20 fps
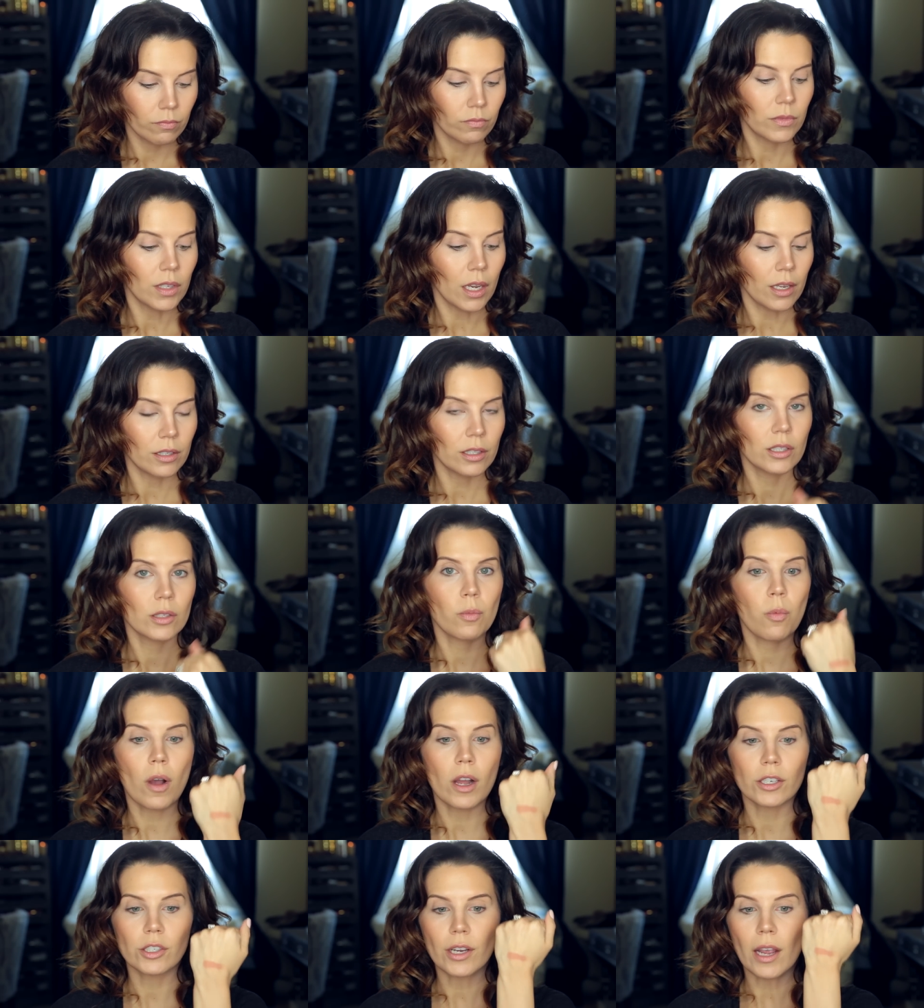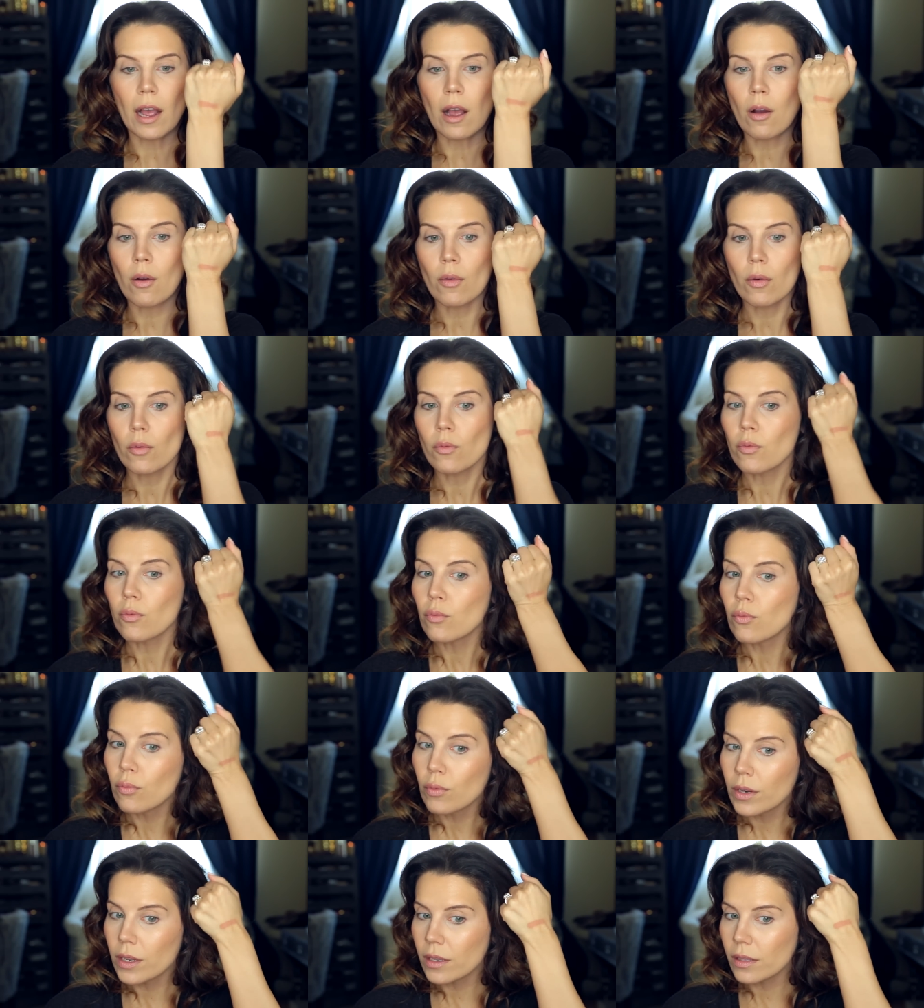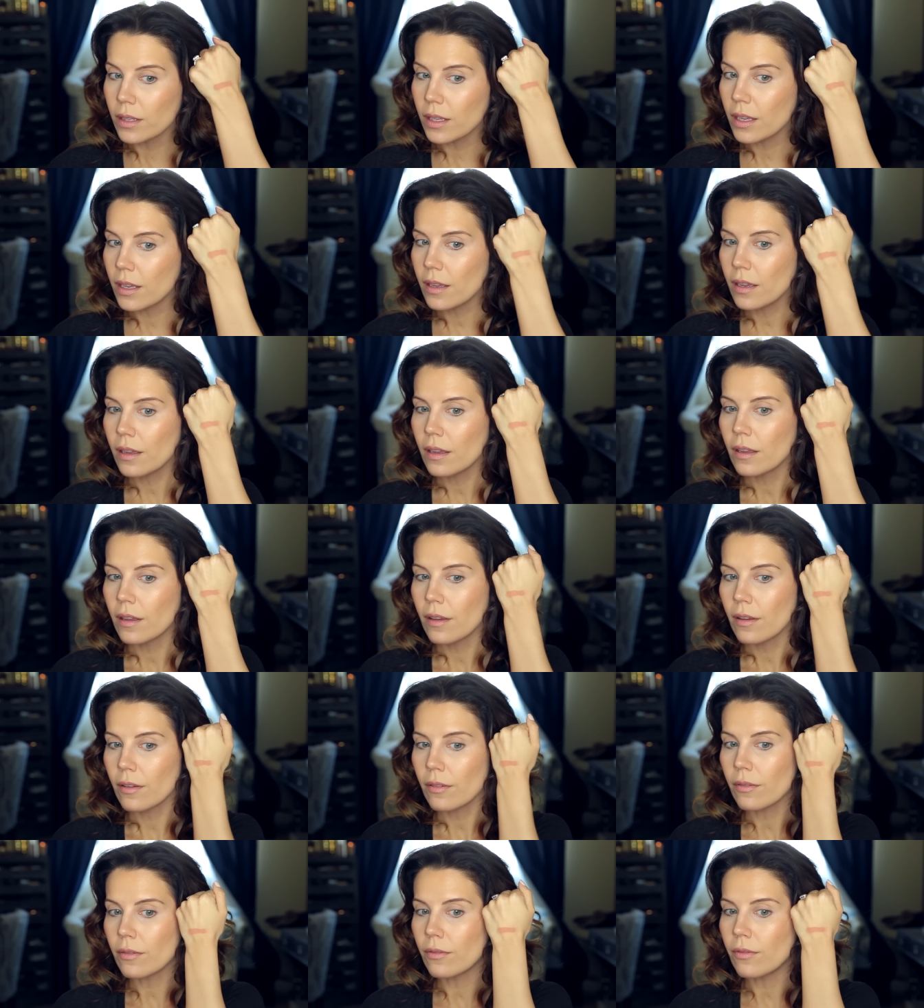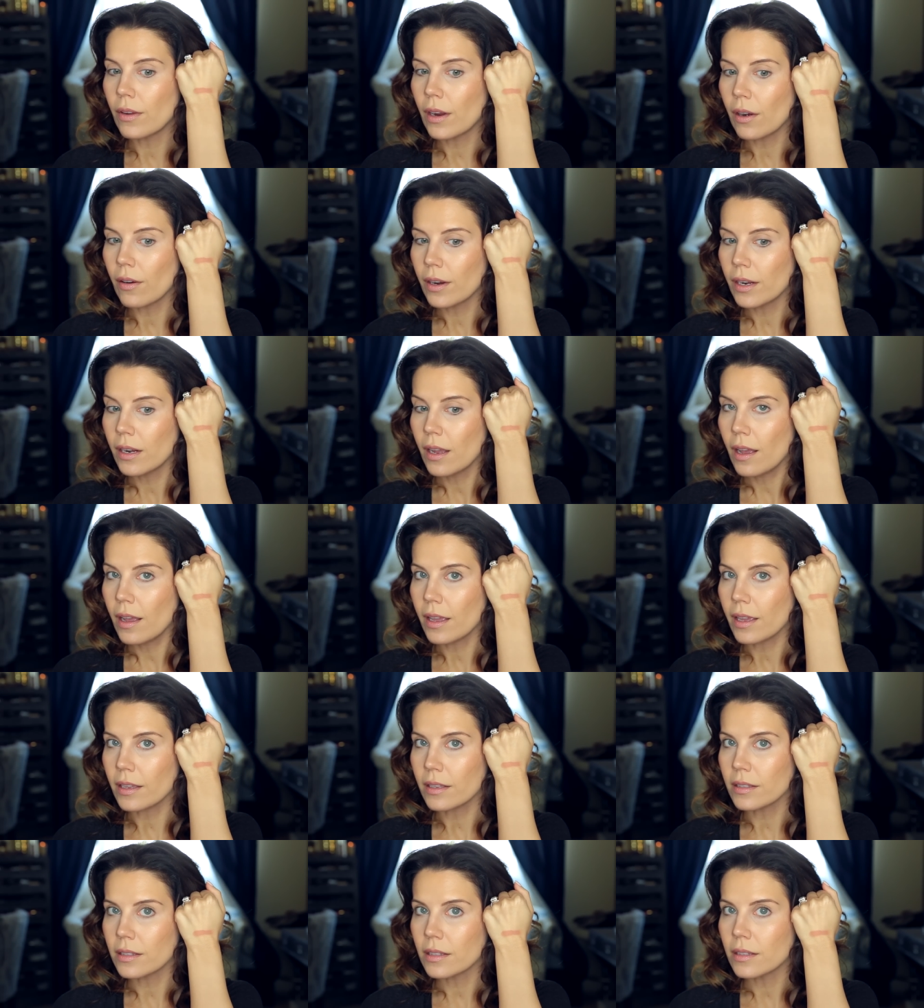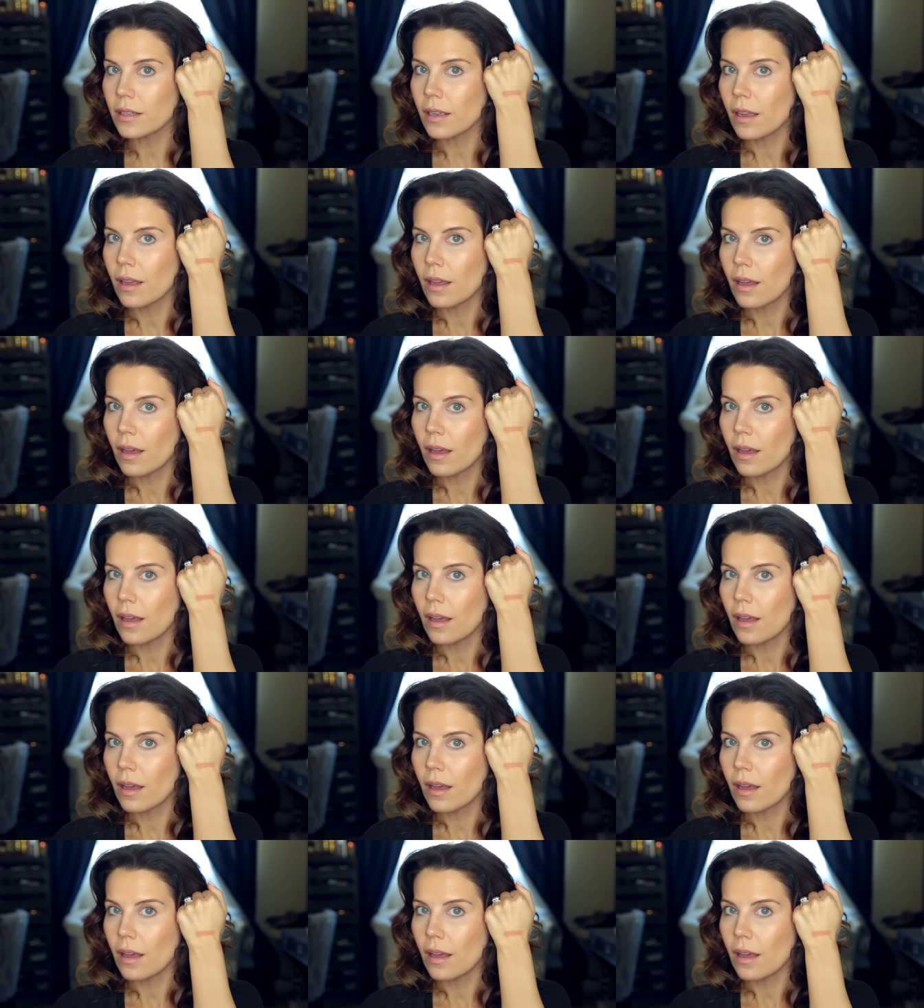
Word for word: does swatch out really very nice.